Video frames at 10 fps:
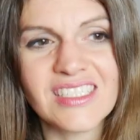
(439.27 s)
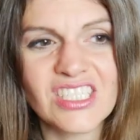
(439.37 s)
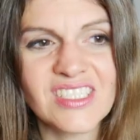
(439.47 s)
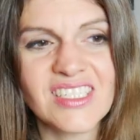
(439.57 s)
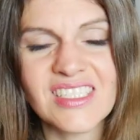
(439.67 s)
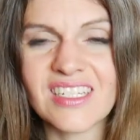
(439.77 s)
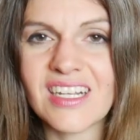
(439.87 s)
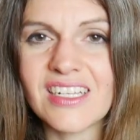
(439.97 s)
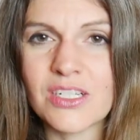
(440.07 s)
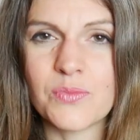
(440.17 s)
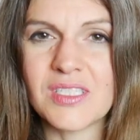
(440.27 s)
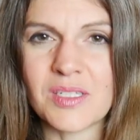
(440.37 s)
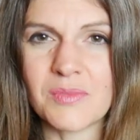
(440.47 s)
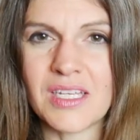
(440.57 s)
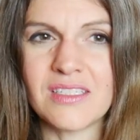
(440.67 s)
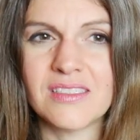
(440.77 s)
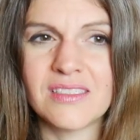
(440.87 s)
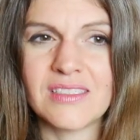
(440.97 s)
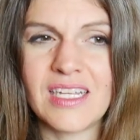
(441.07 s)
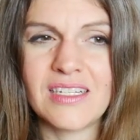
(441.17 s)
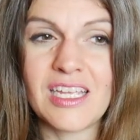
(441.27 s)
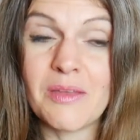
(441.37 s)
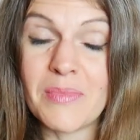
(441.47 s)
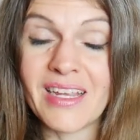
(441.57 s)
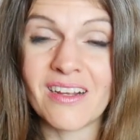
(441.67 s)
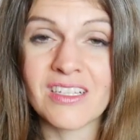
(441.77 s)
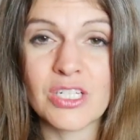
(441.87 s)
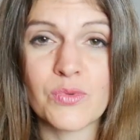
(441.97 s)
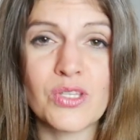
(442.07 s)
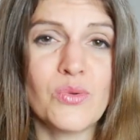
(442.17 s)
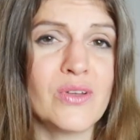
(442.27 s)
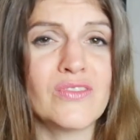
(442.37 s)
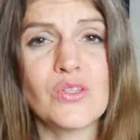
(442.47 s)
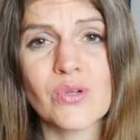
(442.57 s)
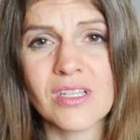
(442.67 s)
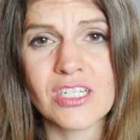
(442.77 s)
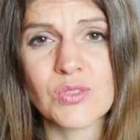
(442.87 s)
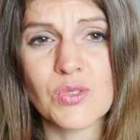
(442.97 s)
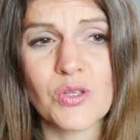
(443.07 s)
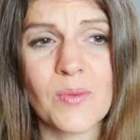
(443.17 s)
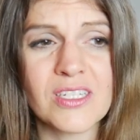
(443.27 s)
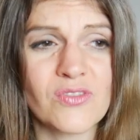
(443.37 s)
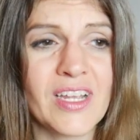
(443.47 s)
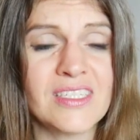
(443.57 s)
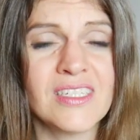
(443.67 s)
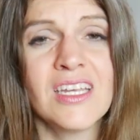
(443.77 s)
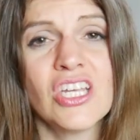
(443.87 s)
just doesn't click with some kids, and it may not click with you even though it clicks with your best friend.